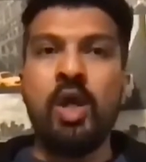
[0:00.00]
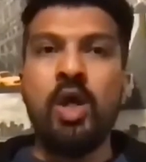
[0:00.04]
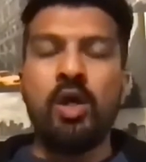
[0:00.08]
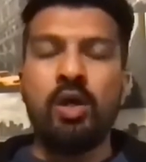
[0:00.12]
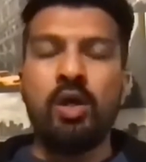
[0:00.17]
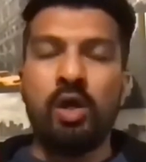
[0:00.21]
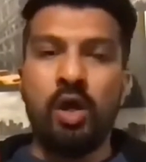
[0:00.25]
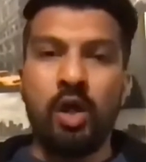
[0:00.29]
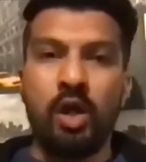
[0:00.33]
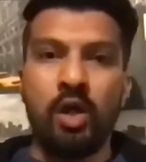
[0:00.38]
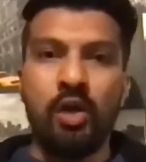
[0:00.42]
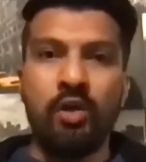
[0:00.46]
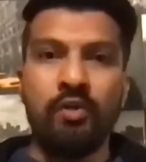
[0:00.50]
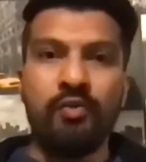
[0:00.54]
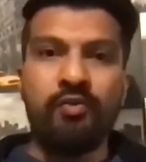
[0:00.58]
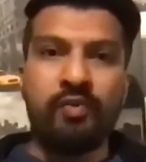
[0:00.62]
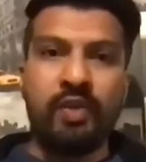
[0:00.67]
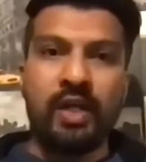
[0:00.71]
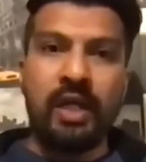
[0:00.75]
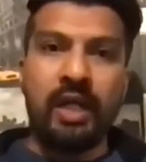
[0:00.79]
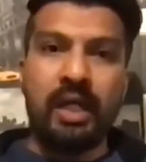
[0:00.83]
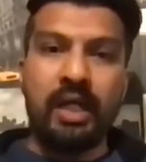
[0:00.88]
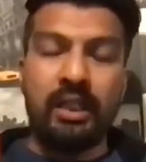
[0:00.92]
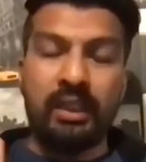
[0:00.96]
of
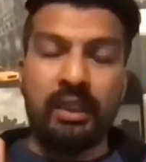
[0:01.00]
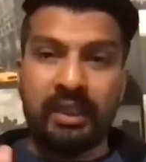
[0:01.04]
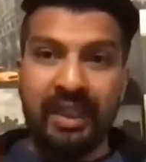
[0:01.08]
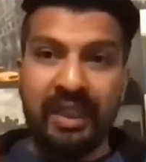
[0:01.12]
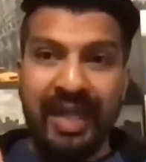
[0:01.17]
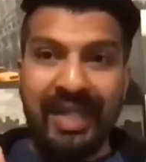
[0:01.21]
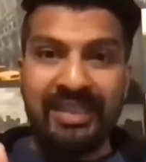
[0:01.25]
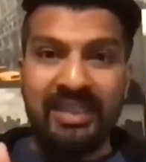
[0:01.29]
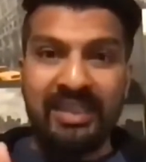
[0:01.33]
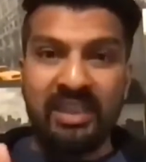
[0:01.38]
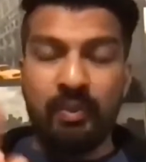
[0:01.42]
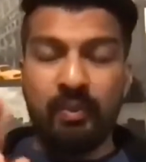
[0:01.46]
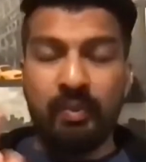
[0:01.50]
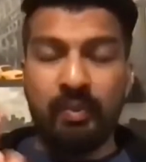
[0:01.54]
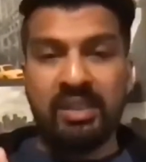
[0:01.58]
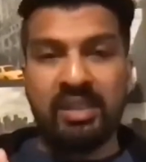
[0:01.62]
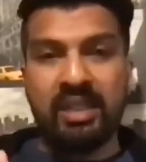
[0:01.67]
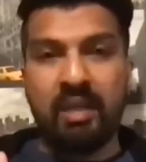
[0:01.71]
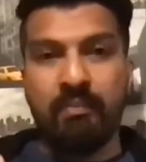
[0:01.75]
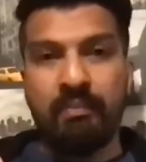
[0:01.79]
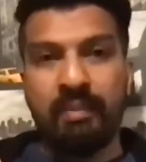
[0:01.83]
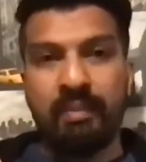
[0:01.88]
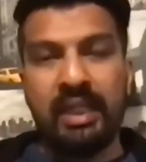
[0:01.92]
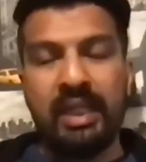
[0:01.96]
connecting with
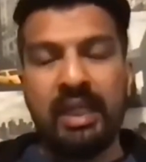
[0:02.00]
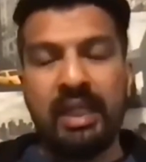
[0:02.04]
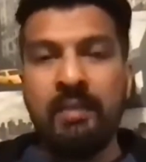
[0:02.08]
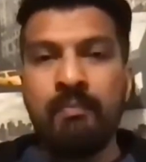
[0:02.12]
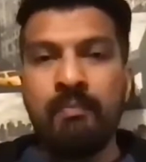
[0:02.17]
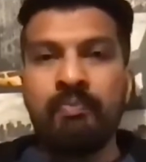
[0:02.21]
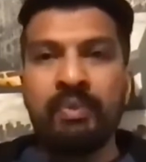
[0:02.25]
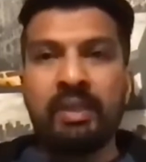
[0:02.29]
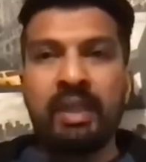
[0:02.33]
somebody.